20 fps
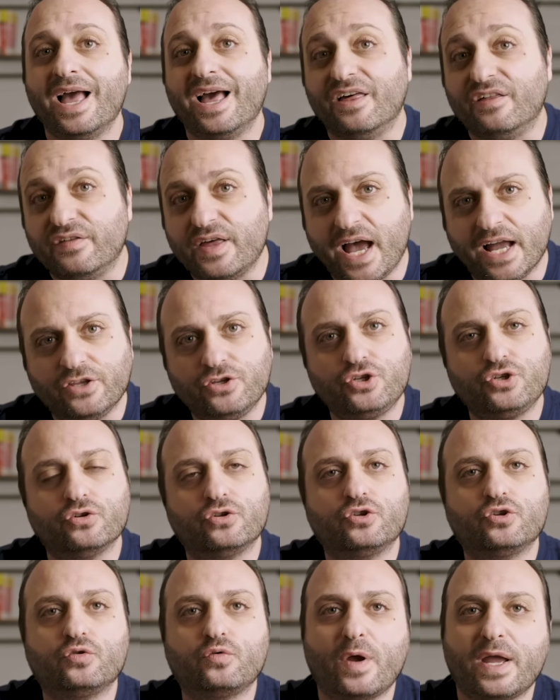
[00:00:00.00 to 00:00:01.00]
that
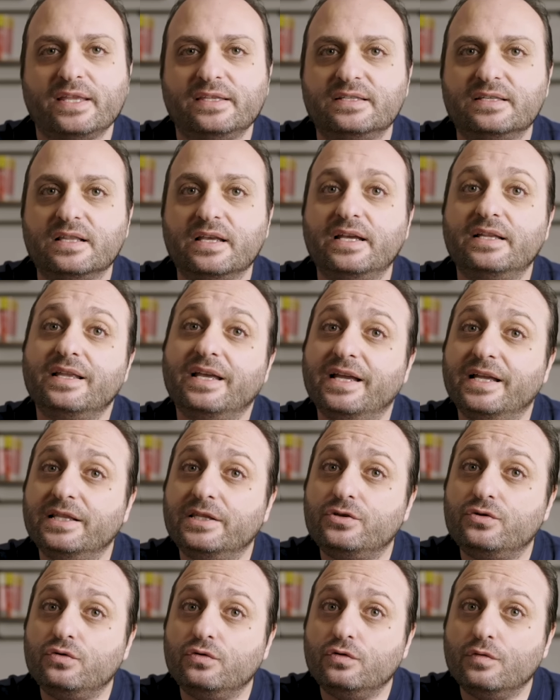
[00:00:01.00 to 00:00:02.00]
should translate
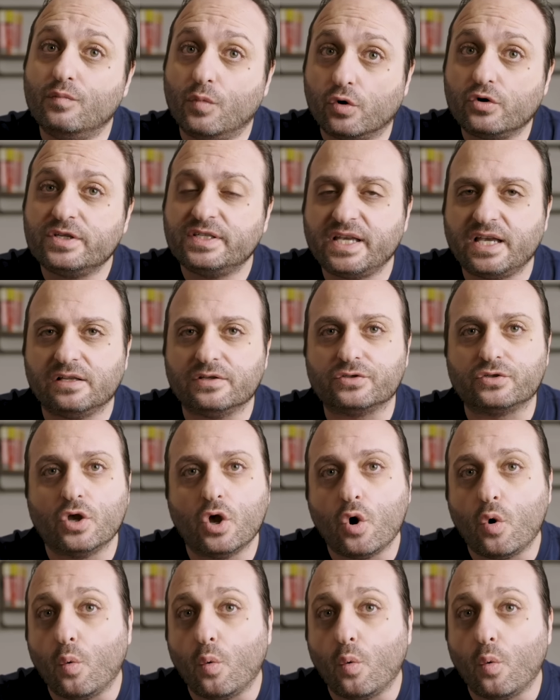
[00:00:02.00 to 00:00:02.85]
into more sales.